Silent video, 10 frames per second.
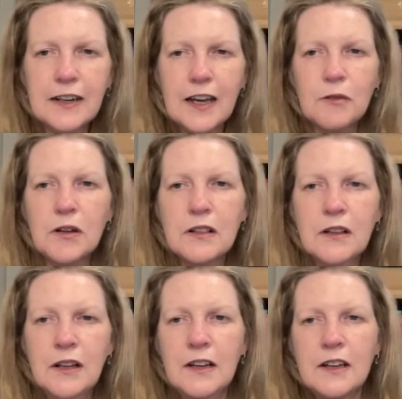like, well,
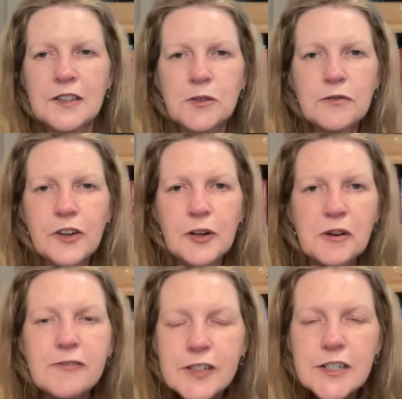it's all very
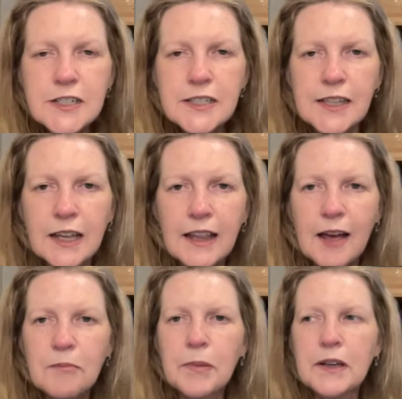well for her to say
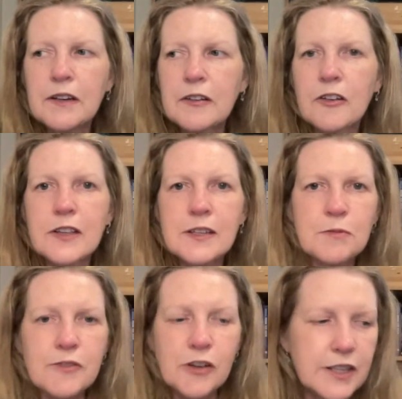that, but
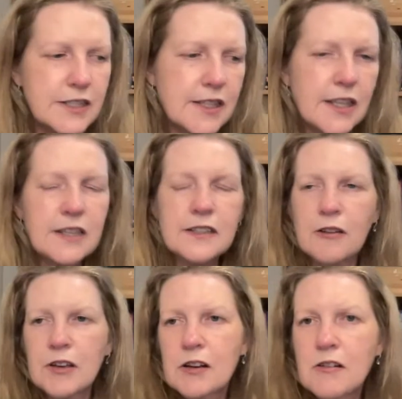we've got these things
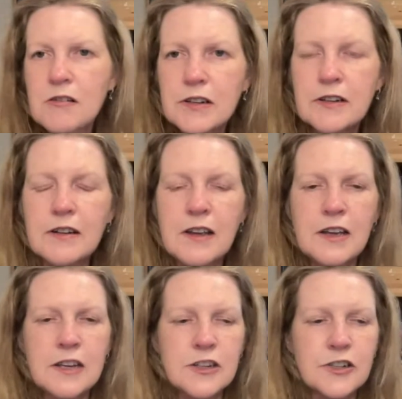going on and
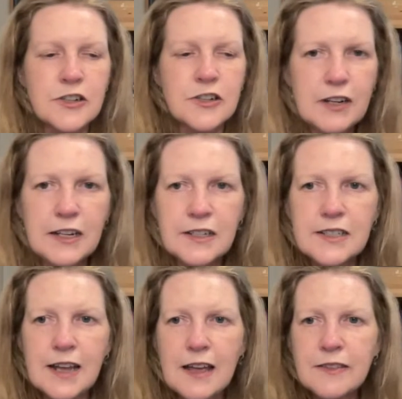she doesn't really
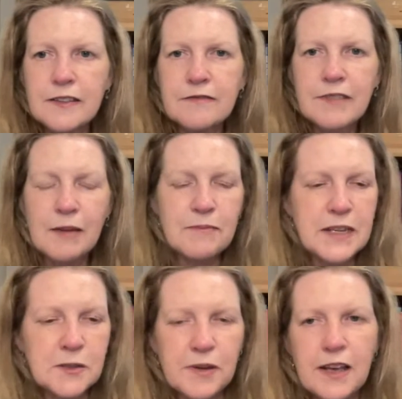understand that
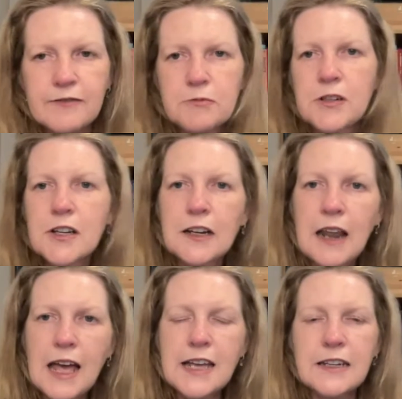means we have to work
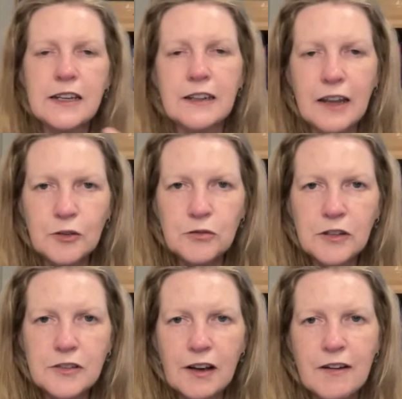late and all
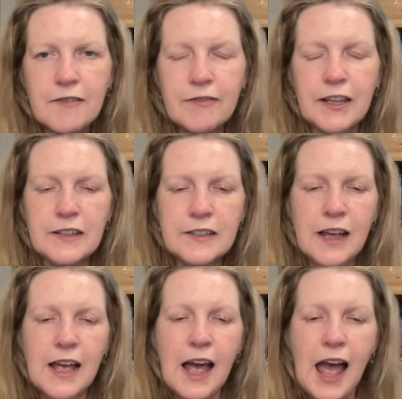those kind of things.
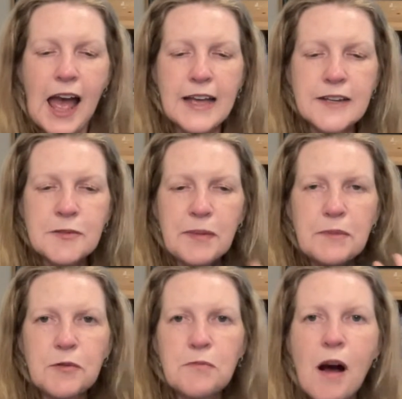And
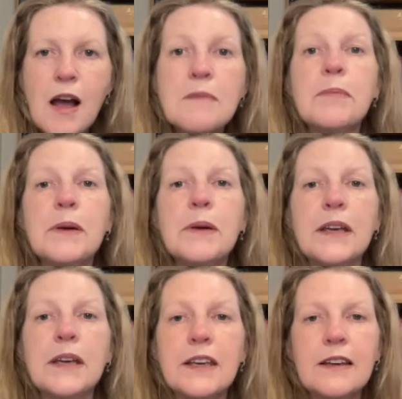people might
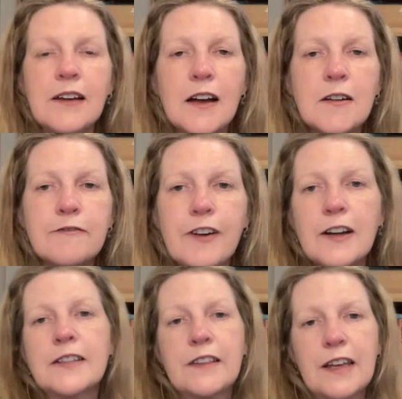
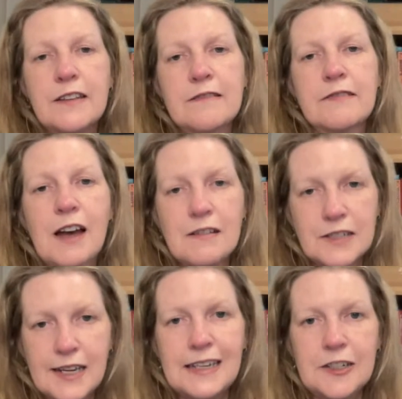find that they
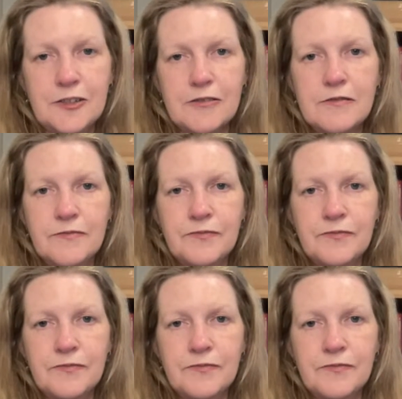can't tell you